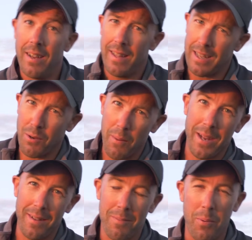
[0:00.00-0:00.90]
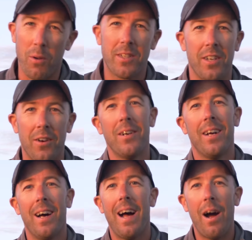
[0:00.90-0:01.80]
That's why we come to Portugal.
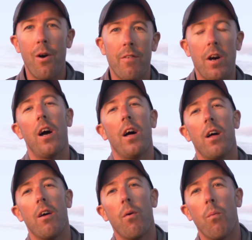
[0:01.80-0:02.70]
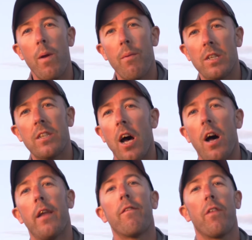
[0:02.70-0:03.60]
However, we
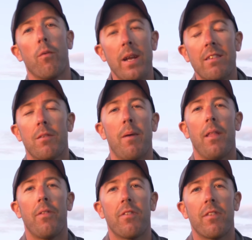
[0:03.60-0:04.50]
return for the winter months,